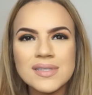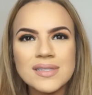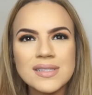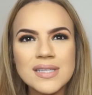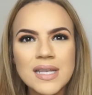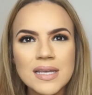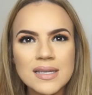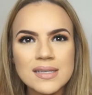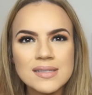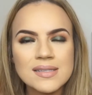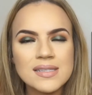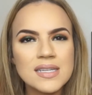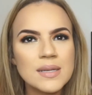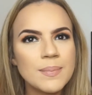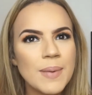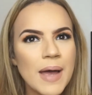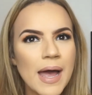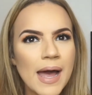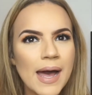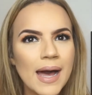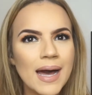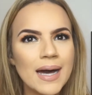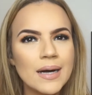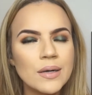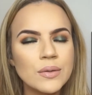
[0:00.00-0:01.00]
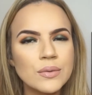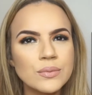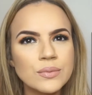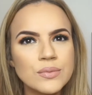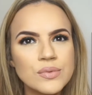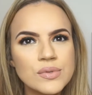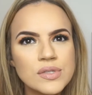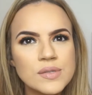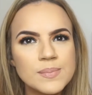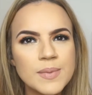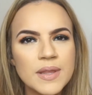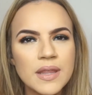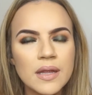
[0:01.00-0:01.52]

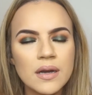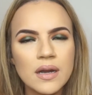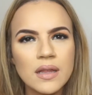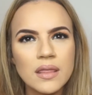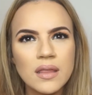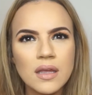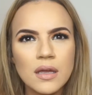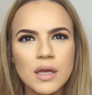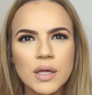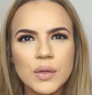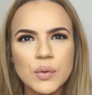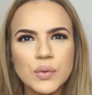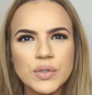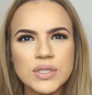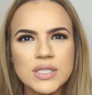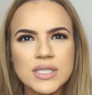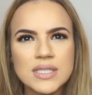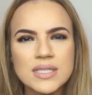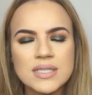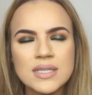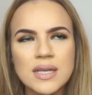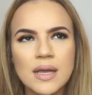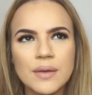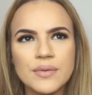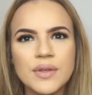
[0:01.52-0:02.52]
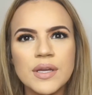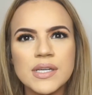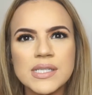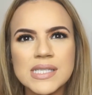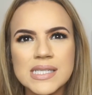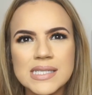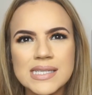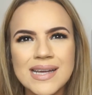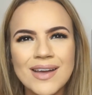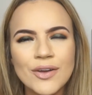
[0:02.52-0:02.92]
£60, but then I think I got discount. Yeah, I did.